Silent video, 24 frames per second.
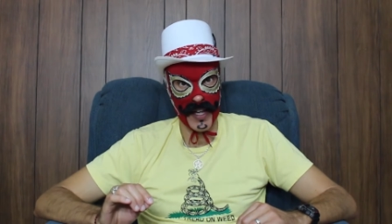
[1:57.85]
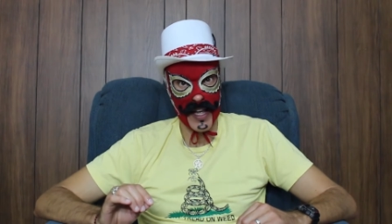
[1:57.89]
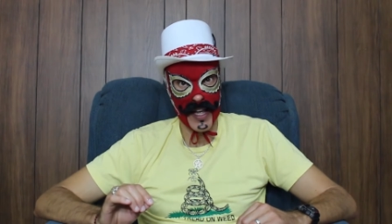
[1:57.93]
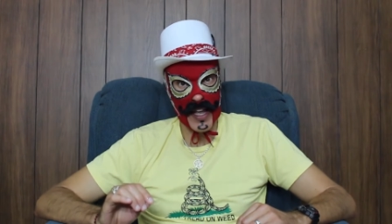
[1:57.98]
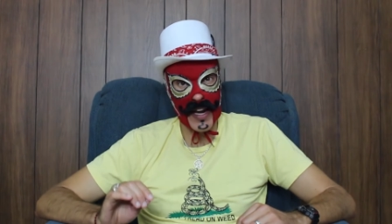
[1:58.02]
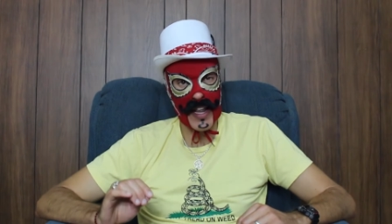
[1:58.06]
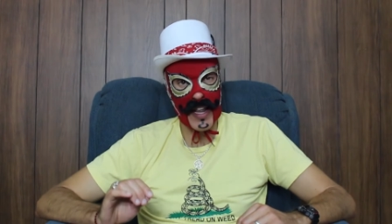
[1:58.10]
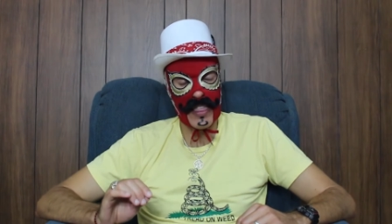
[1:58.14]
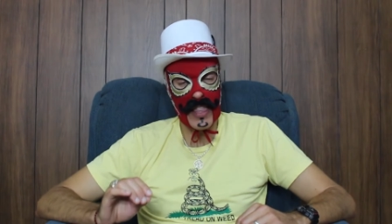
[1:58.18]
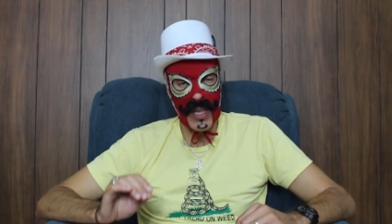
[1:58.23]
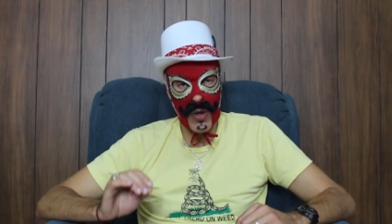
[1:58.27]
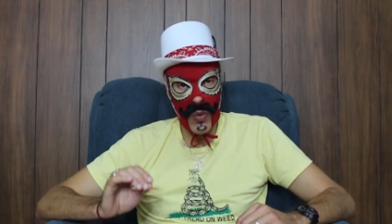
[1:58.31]

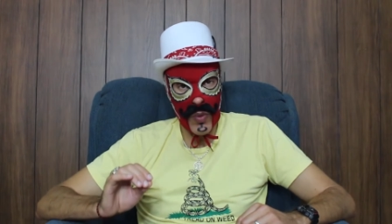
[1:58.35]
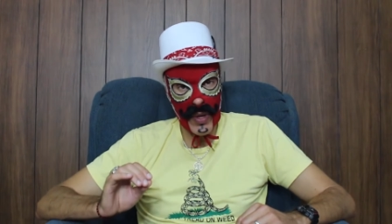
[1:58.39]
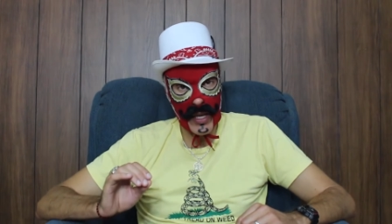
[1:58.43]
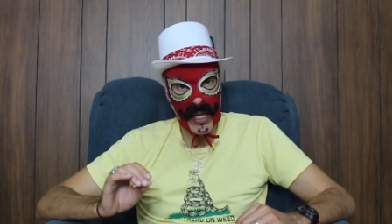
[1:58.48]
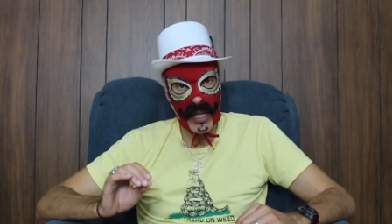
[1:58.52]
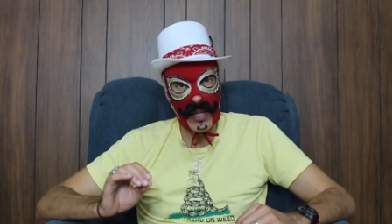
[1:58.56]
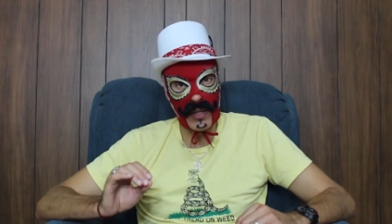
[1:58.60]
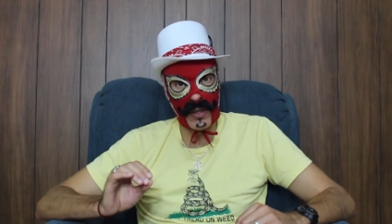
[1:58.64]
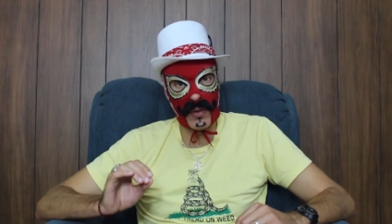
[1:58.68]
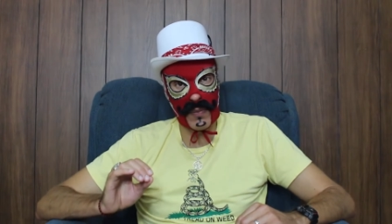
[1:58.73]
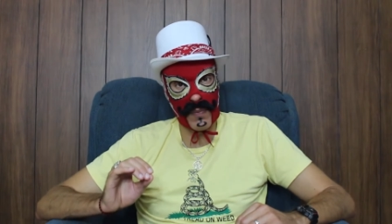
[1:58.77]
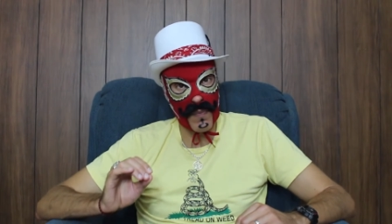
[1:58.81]
And I think we
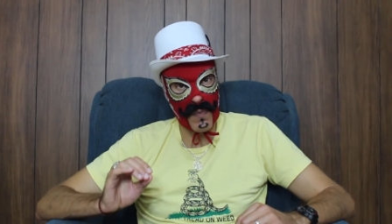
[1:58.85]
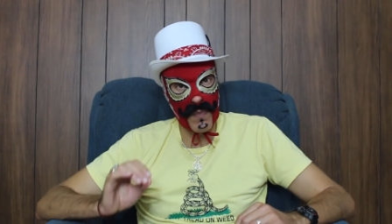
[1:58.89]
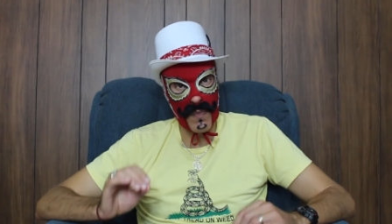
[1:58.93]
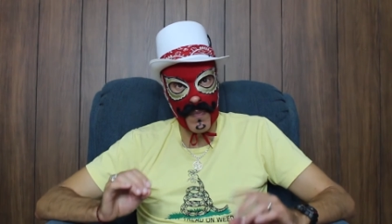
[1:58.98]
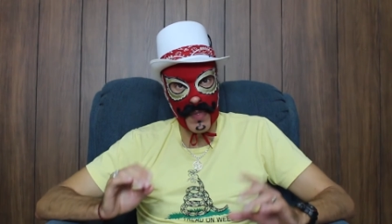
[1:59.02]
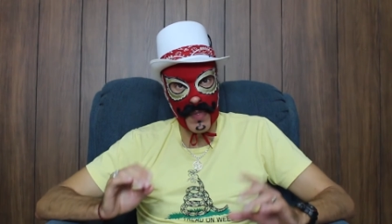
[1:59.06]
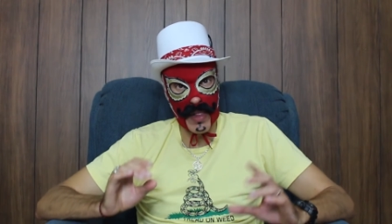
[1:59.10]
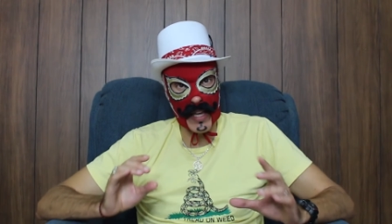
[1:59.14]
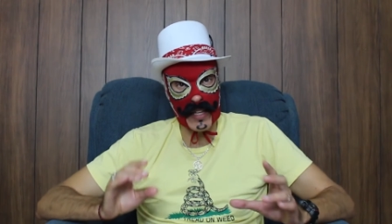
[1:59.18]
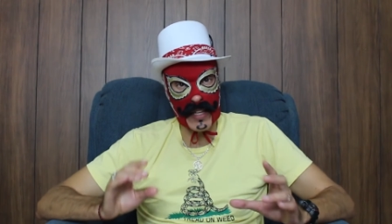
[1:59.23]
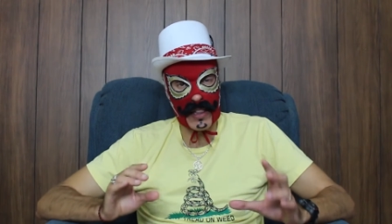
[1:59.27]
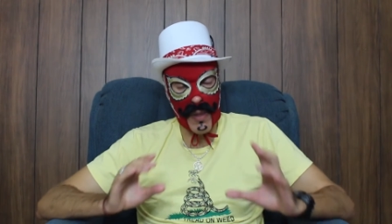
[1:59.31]
could
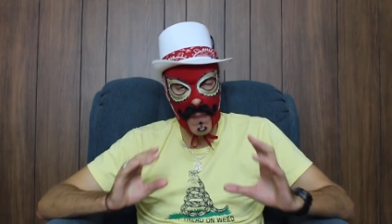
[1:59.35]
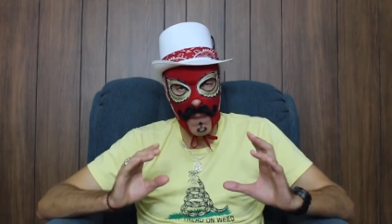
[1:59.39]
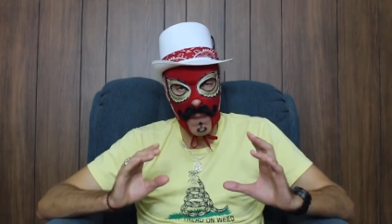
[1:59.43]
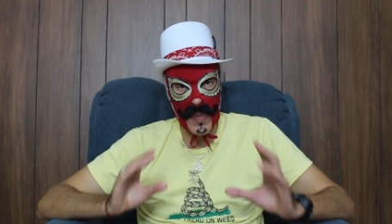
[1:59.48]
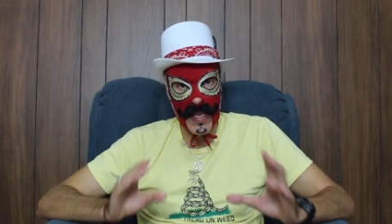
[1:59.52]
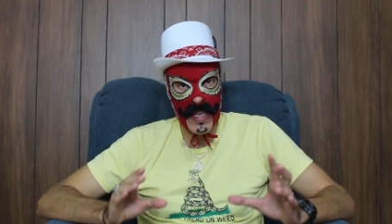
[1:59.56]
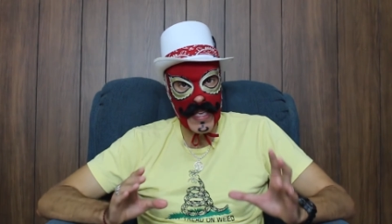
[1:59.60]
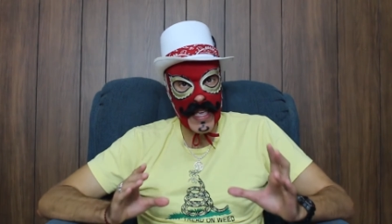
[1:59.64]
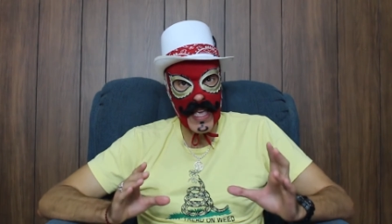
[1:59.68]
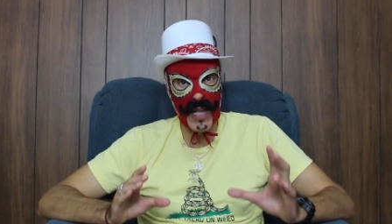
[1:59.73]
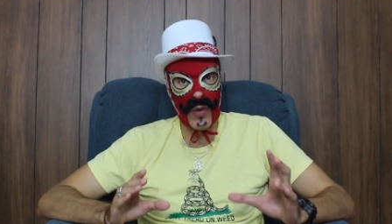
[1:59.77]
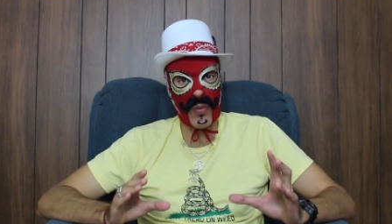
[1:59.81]
like to
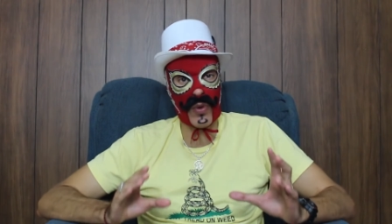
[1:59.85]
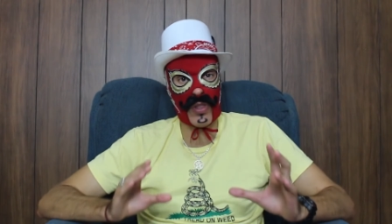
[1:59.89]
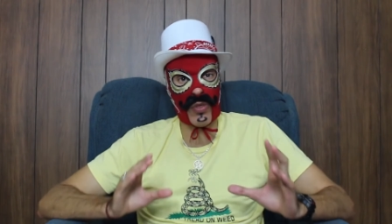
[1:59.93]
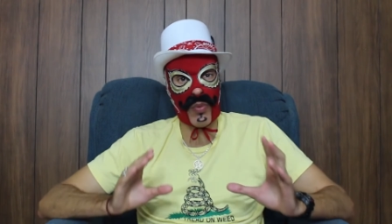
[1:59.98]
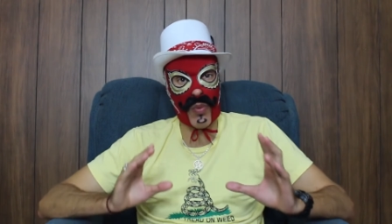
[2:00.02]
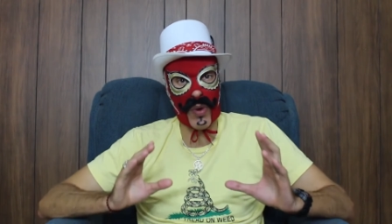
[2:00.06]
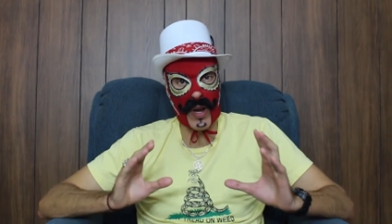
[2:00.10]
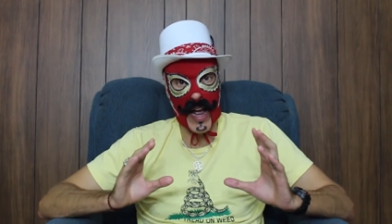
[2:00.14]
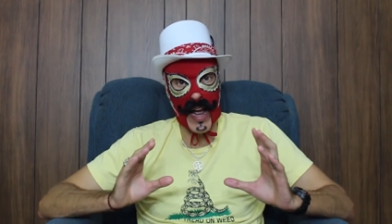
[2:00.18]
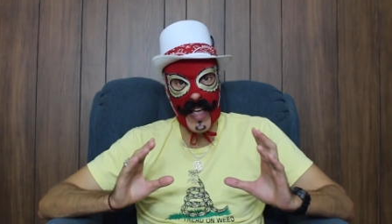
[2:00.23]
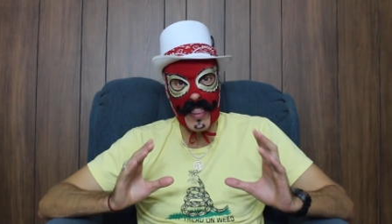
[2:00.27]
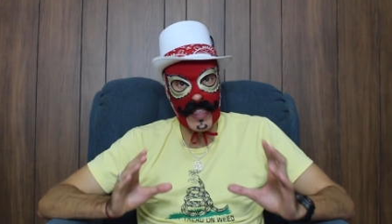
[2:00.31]
begin with
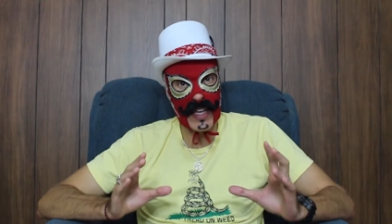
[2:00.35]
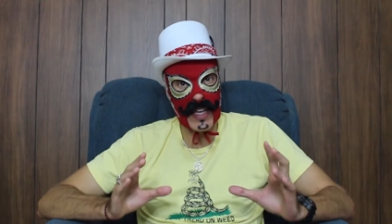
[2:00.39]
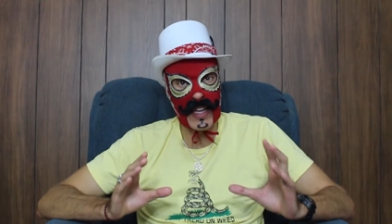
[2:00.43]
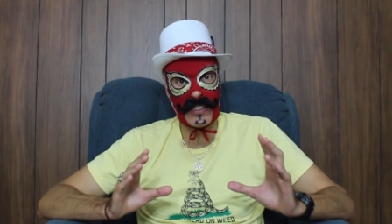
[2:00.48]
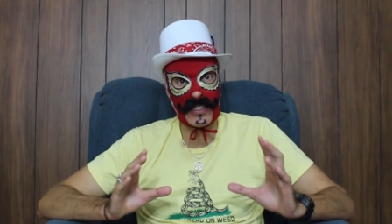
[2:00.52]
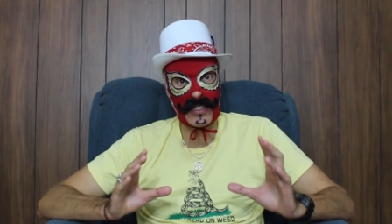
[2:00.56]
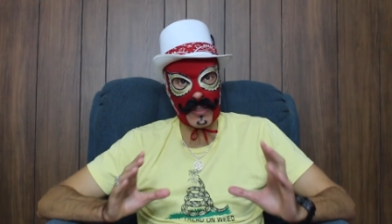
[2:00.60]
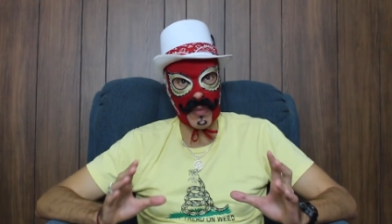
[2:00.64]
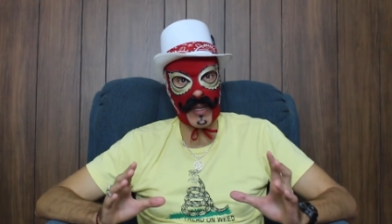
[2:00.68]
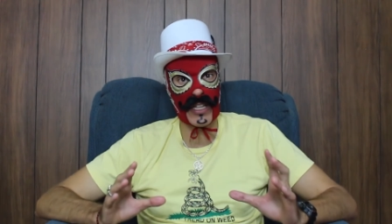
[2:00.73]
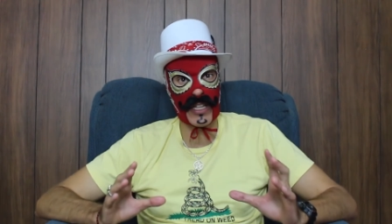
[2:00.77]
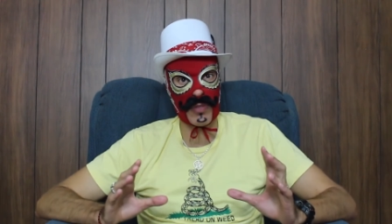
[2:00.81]
what I think
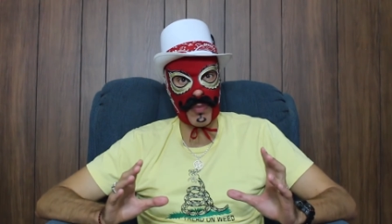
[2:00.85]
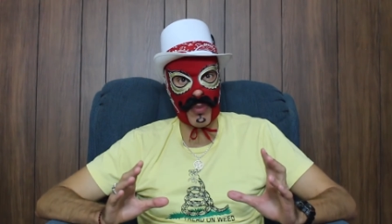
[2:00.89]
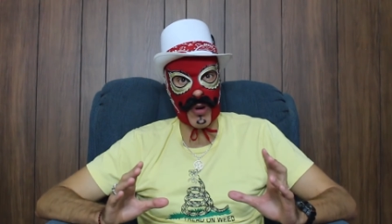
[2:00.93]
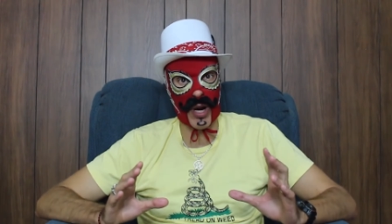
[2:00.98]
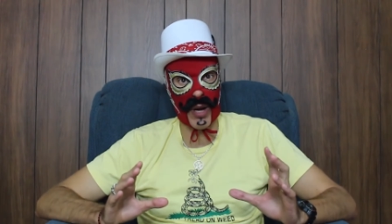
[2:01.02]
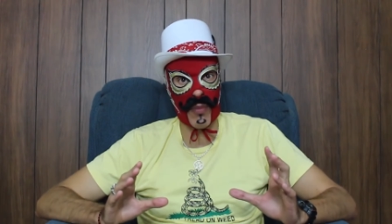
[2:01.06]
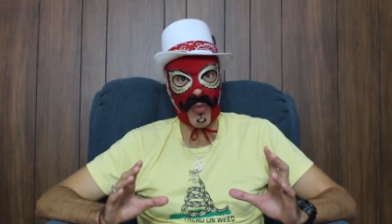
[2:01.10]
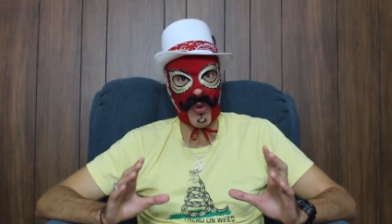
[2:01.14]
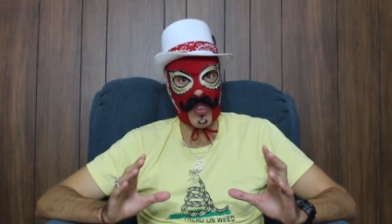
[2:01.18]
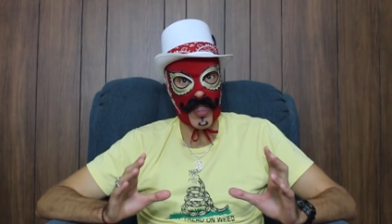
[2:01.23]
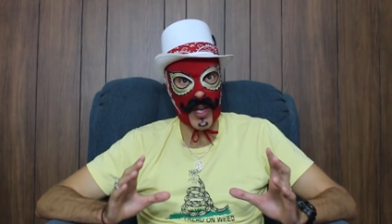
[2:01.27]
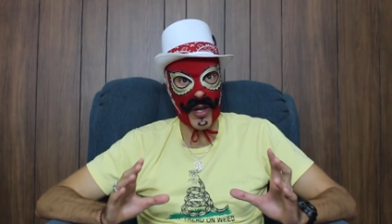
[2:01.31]
is the biggest
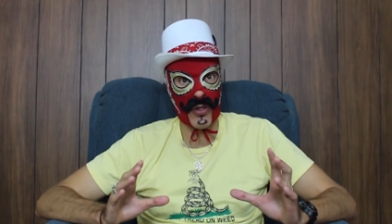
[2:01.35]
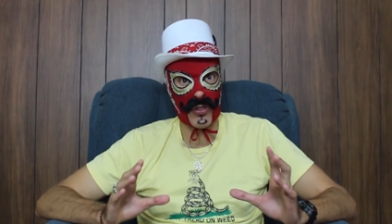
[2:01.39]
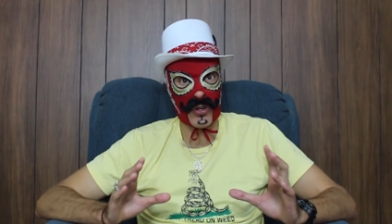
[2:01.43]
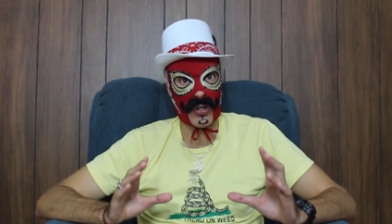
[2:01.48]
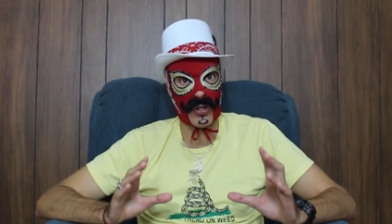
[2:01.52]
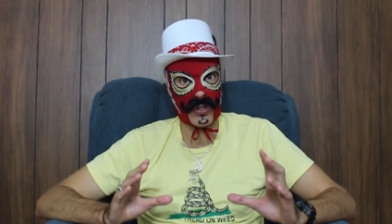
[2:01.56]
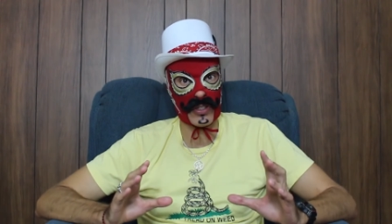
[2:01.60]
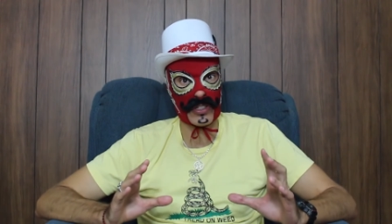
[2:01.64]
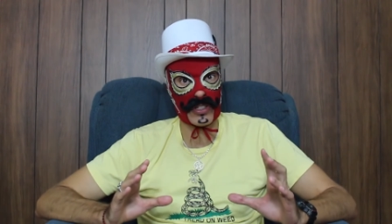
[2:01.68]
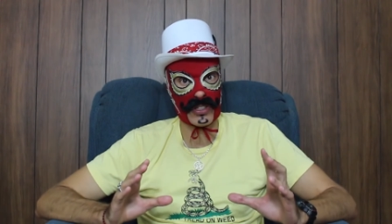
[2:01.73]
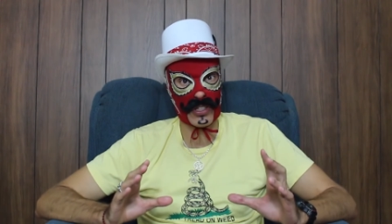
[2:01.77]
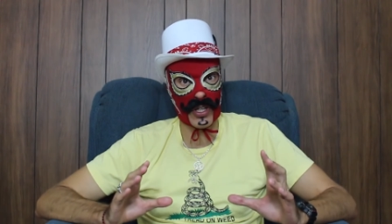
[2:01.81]
problem with
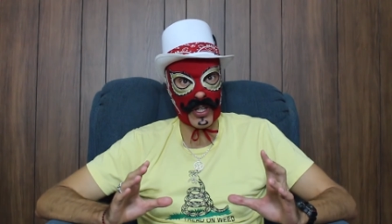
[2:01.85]
healthcare in this